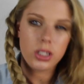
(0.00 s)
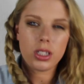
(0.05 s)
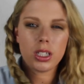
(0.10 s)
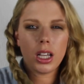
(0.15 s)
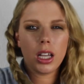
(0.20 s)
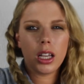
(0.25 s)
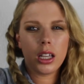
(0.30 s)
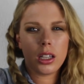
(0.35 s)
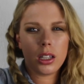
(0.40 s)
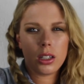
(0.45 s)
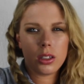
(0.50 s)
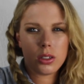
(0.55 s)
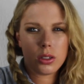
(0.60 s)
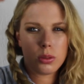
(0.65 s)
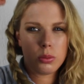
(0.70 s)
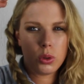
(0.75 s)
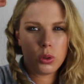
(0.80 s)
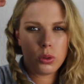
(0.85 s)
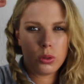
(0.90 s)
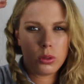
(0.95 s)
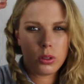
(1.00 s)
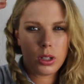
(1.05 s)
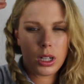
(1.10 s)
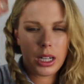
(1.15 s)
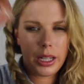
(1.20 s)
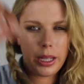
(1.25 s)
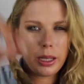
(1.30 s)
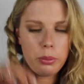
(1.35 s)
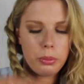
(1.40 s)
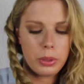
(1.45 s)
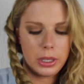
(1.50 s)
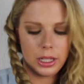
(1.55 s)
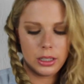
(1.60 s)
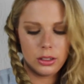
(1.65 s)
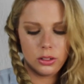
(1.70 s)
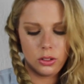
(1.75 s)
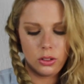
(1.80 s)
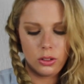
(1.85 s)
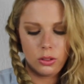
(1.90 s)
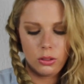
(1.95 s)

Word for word: just take a small clear band,